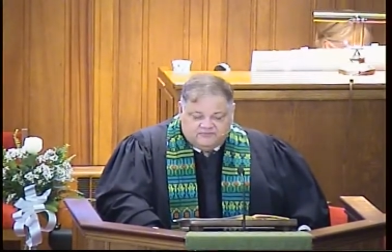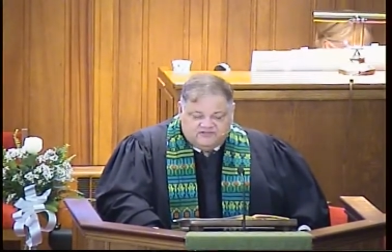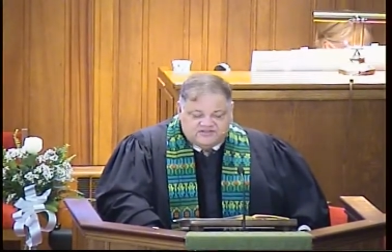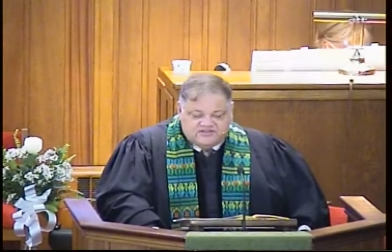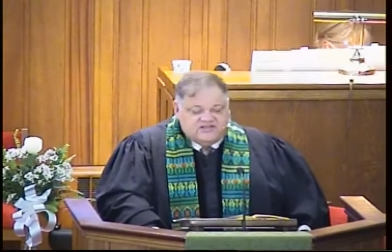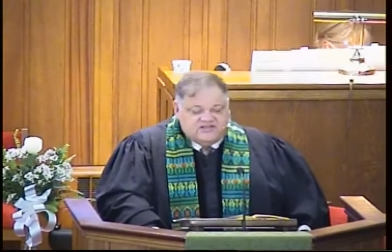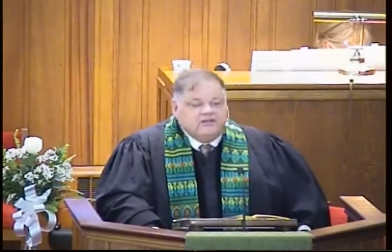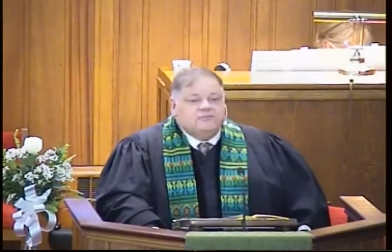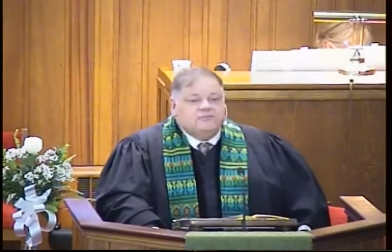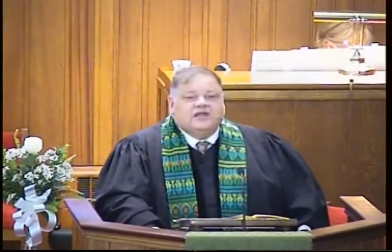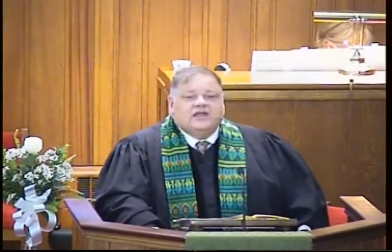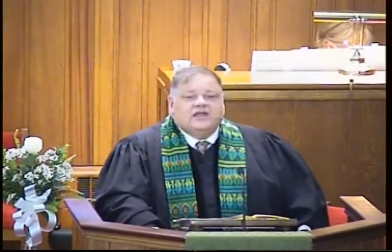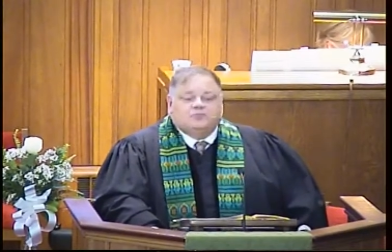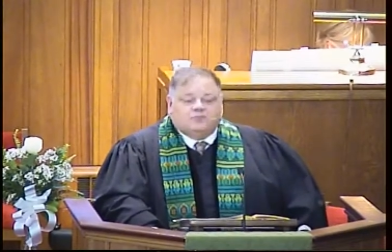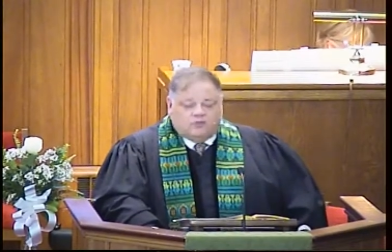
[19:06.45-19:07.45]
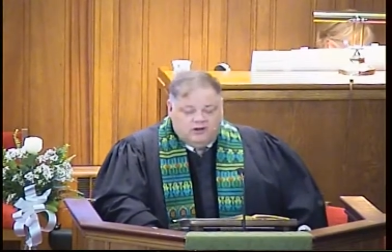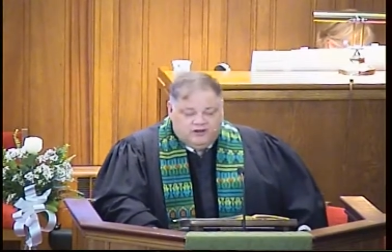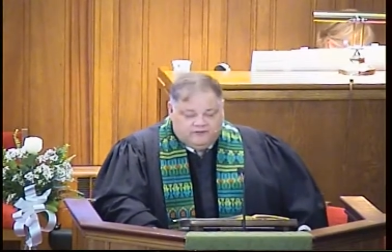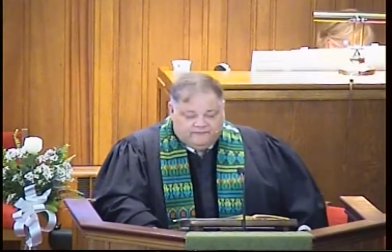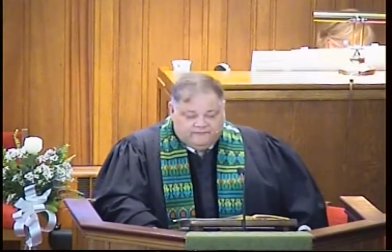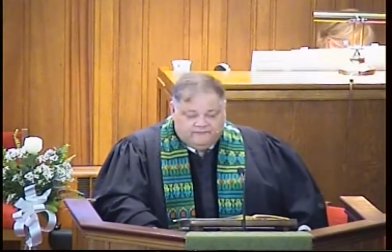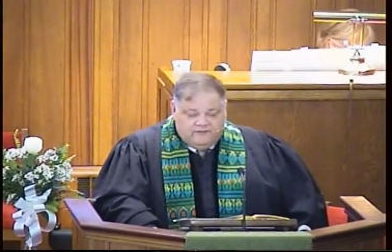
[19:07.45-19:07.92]
The sea became
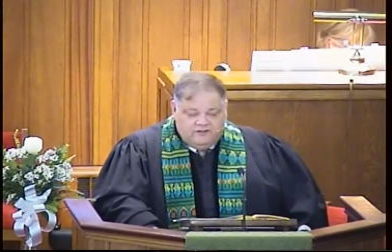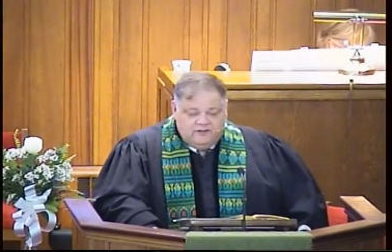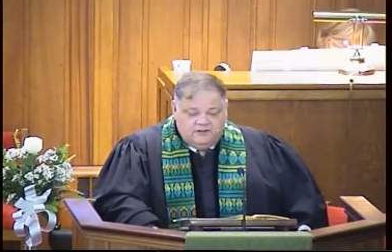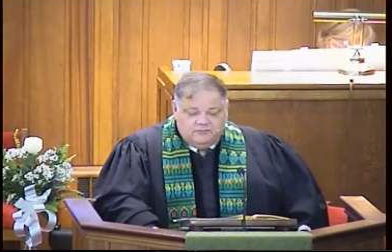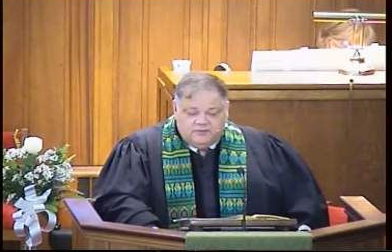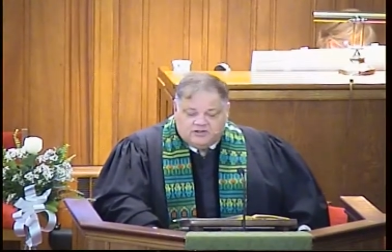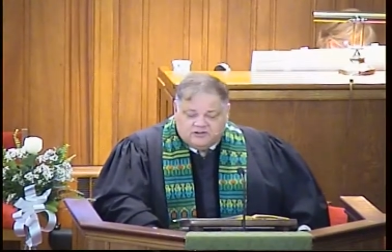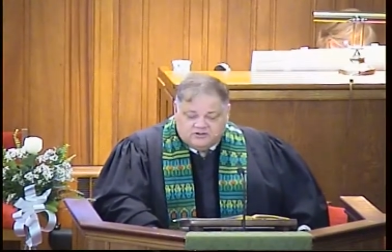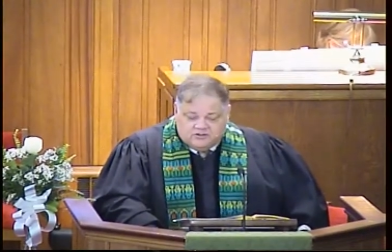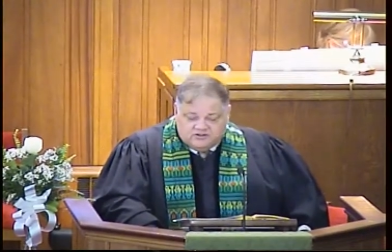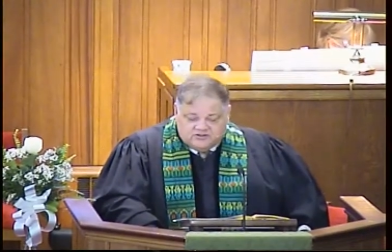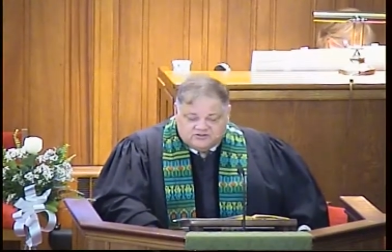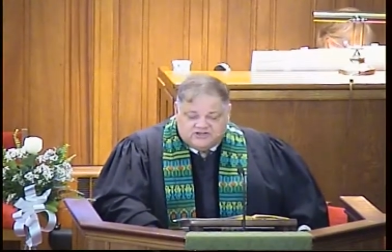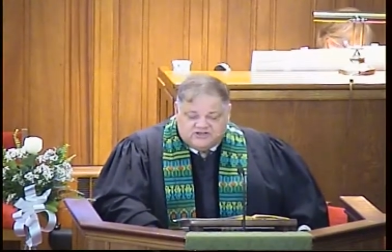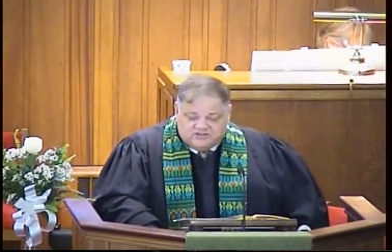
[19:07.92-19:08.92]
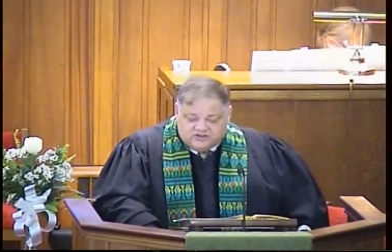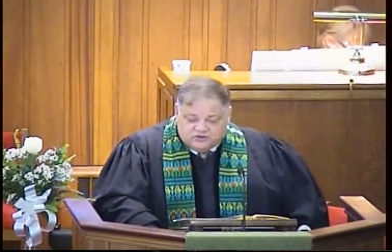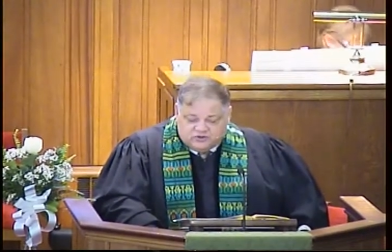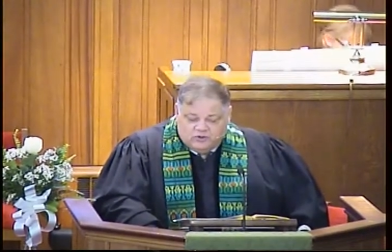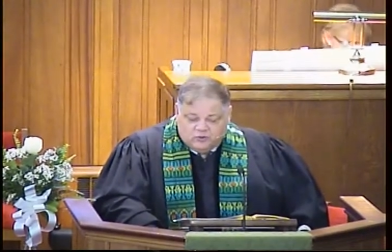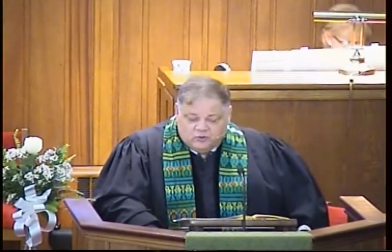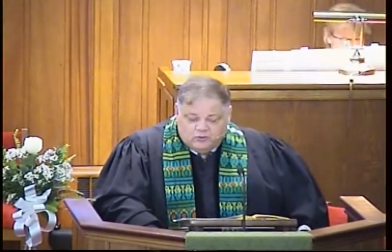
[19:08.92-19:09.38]
rough because a
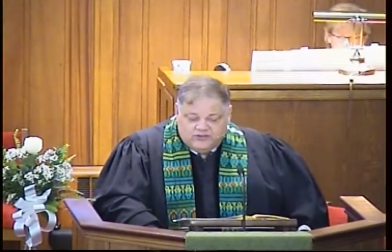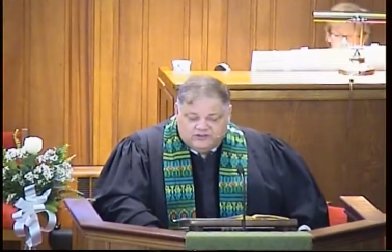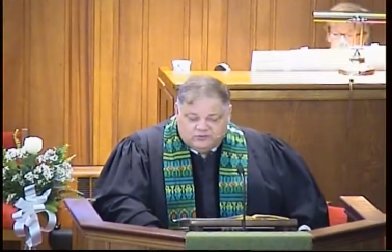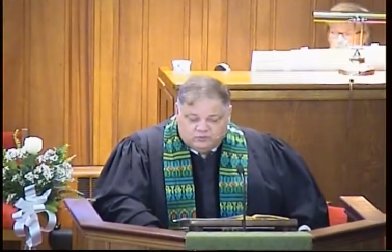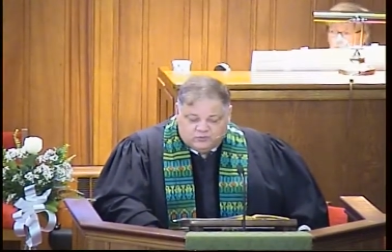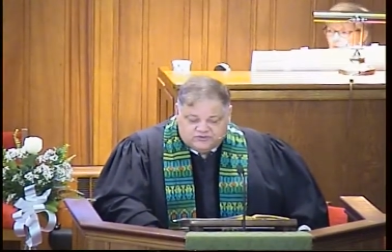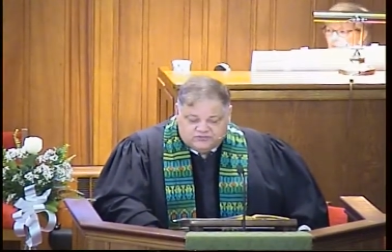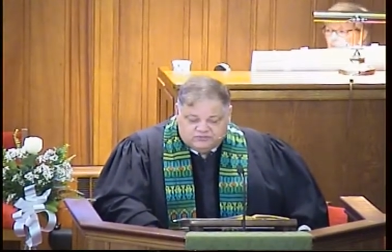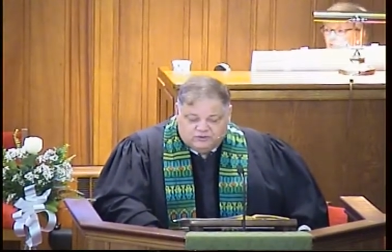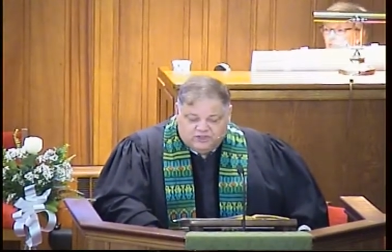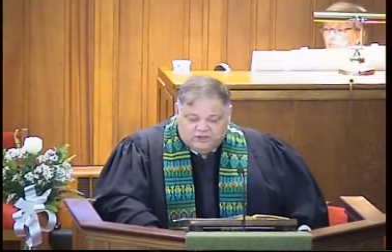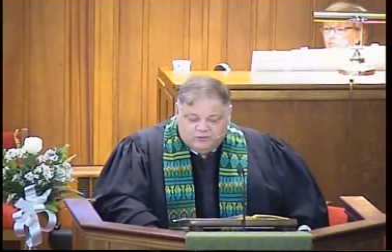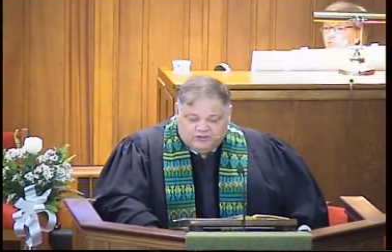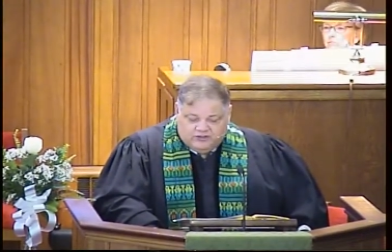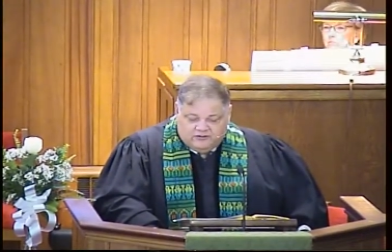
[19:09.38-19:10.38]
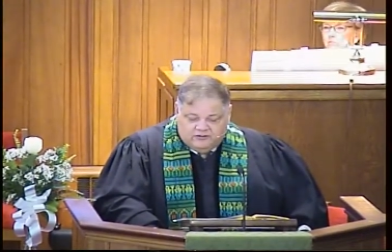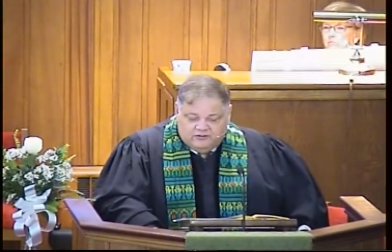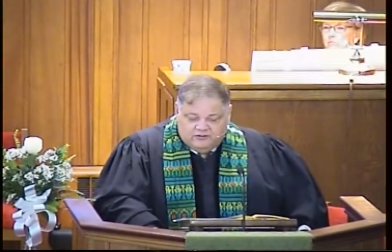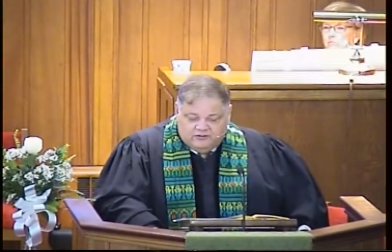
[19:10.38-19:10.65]
strong wind was blowing.